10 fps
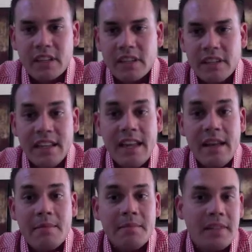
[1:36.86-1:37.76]
the
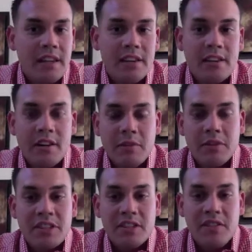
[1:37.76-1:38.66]
game, and
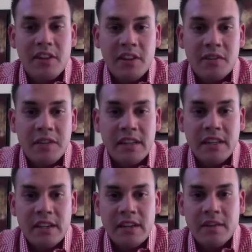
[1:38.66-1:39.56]
which is following.
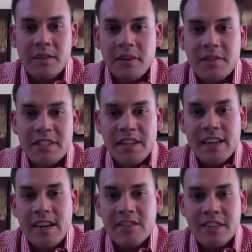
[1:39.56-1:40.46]
They're always
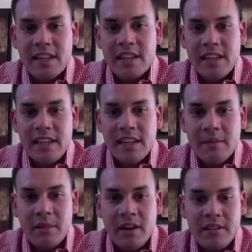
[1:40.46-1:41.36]
talking outside the
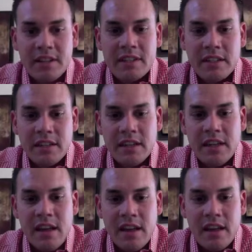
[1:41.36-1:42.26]
game, obviously.
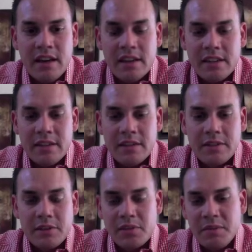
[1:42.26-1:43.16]

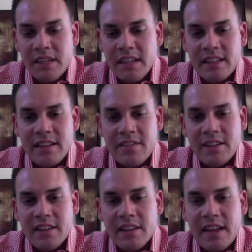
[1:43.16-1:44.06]
Social media
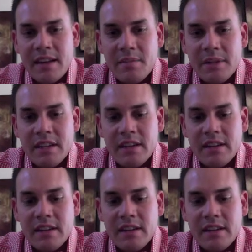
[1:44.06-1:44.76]
definitely had a big